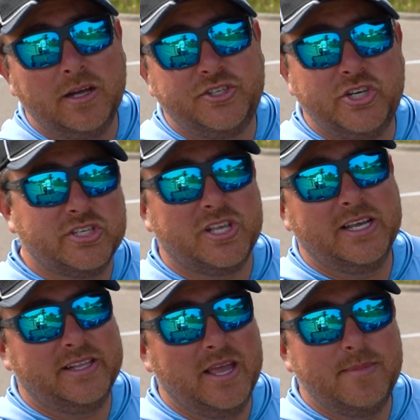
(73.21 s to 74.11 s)
just like
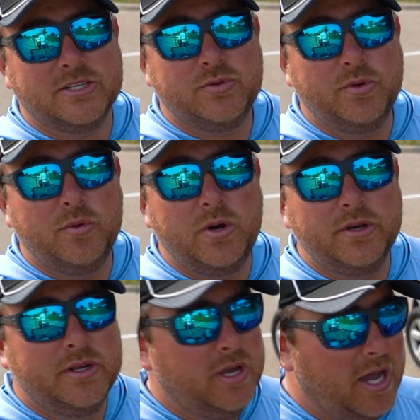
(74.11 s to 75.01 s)
the MX-21,
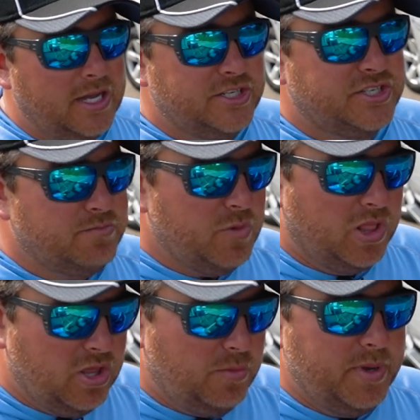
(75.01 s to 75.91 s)
just a
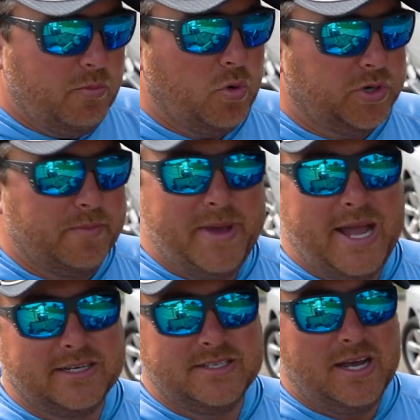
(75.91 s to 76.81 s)
little bit more
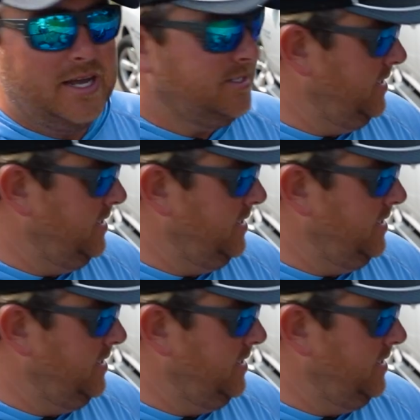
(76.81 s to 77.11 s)
compact size,